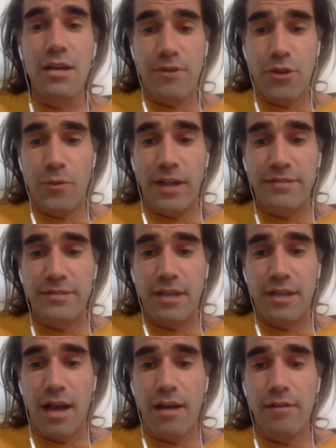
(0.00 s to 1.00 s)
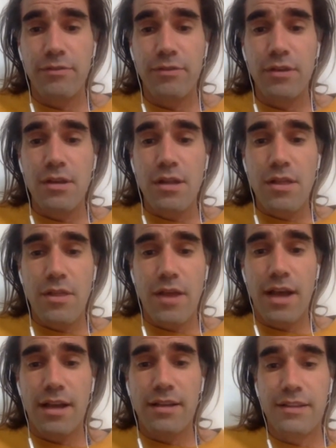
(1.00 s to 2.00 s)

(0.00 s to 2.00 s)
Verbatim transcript: for the rest of the, the